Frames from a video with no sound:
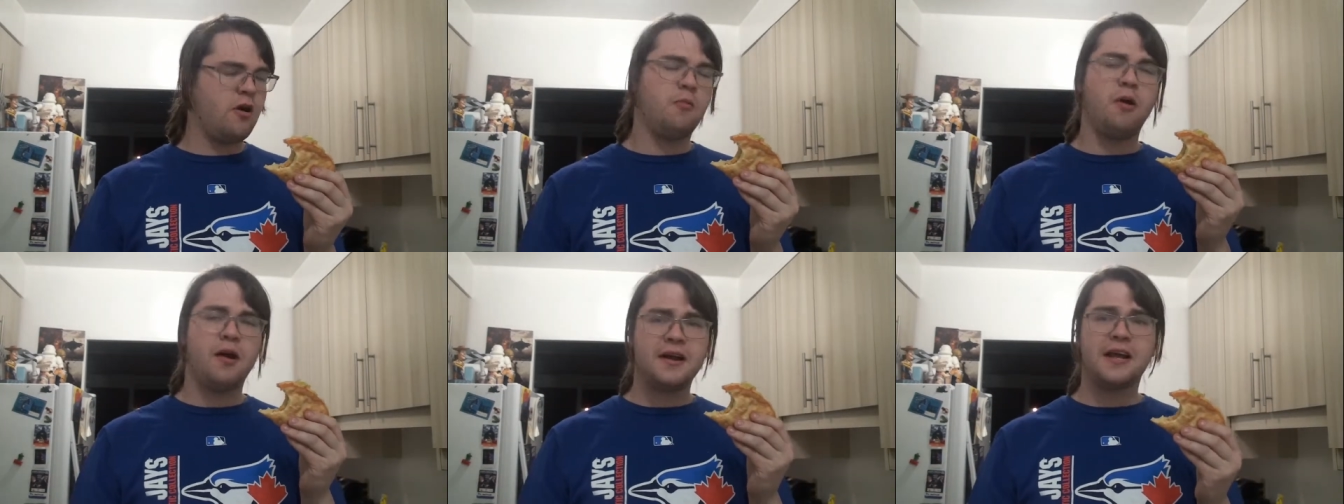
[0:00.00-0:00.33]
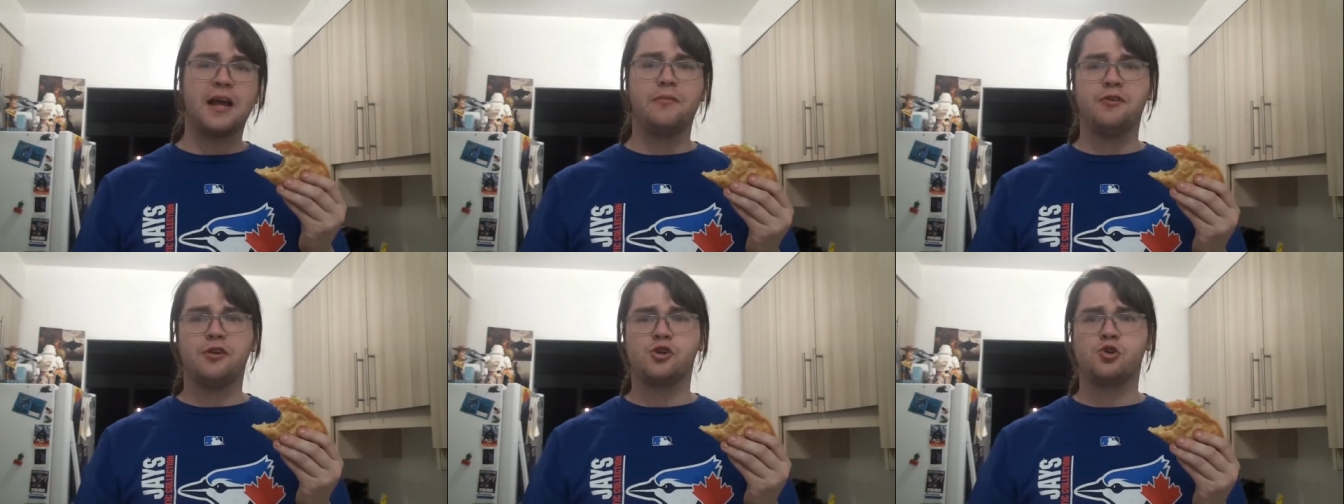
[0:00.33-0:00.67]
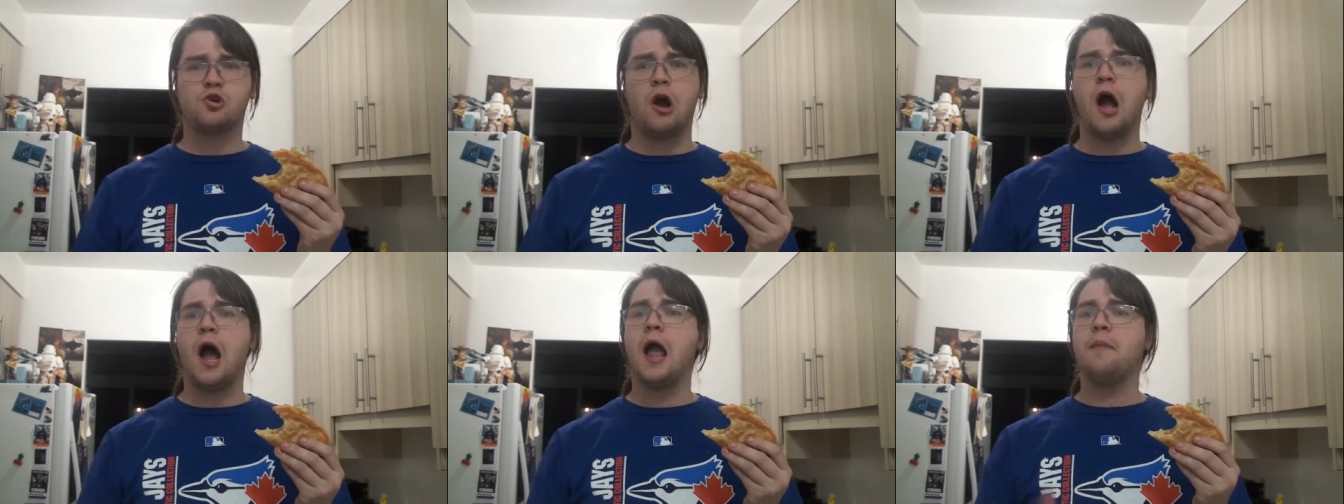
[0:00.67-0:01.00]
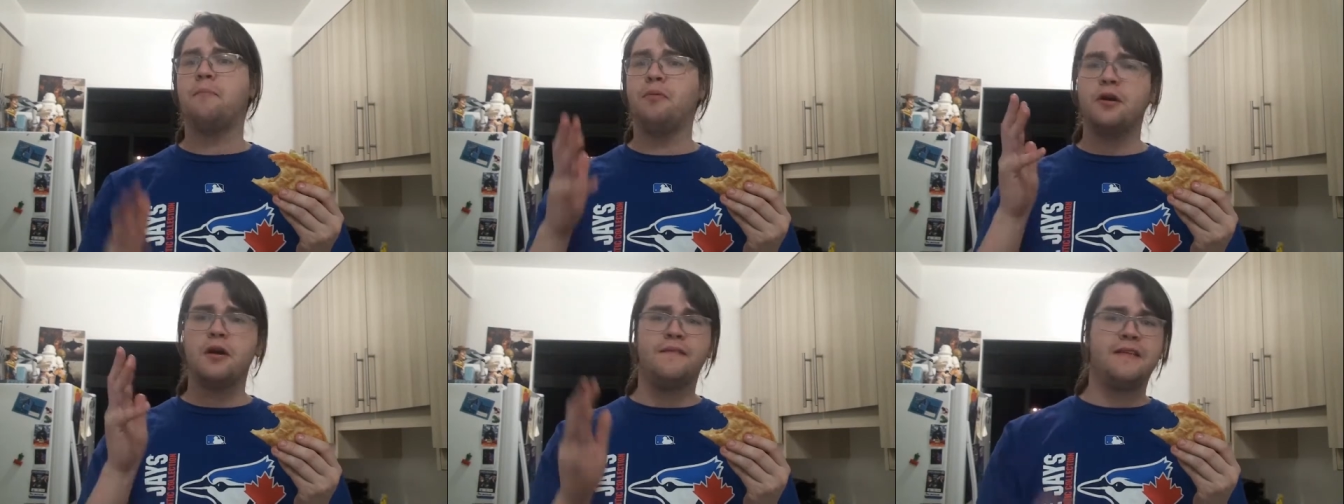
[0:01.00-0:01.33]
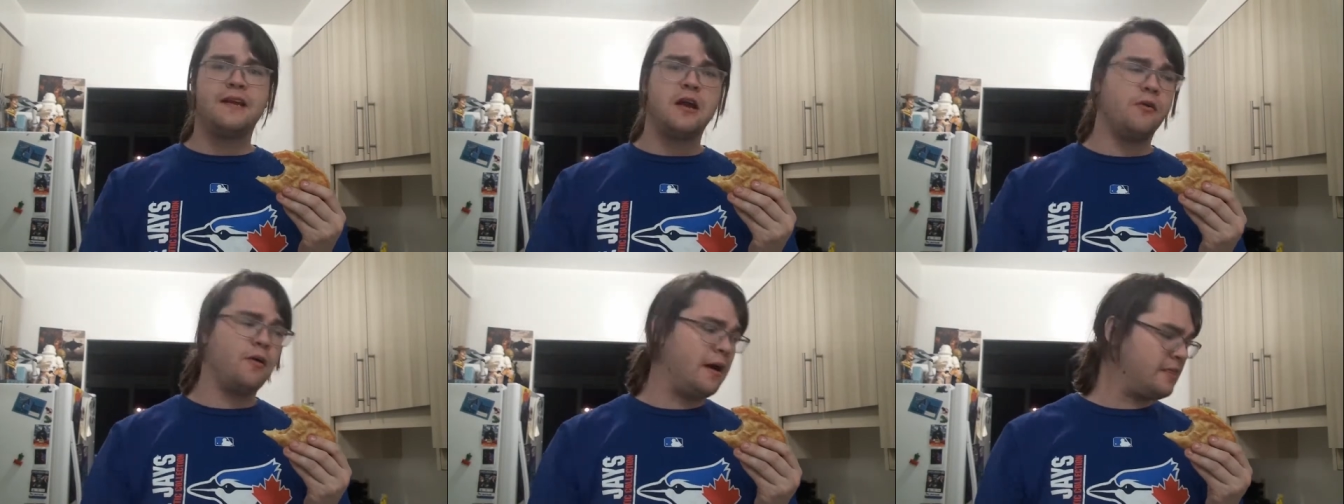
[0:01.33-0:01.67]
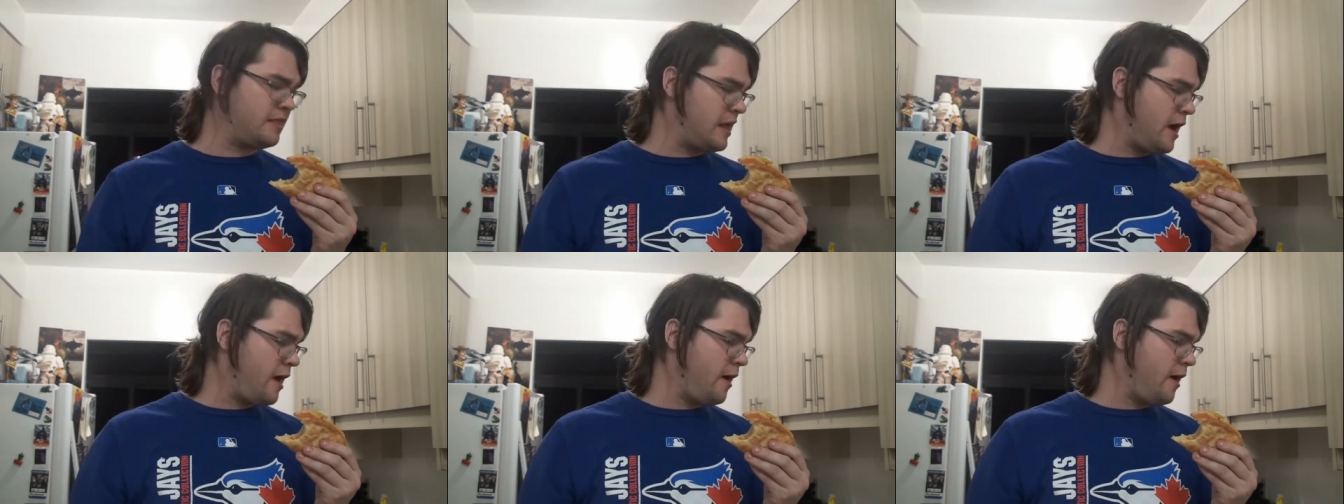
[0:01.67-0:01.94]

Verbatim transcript: I wanted to give it a try, put a video out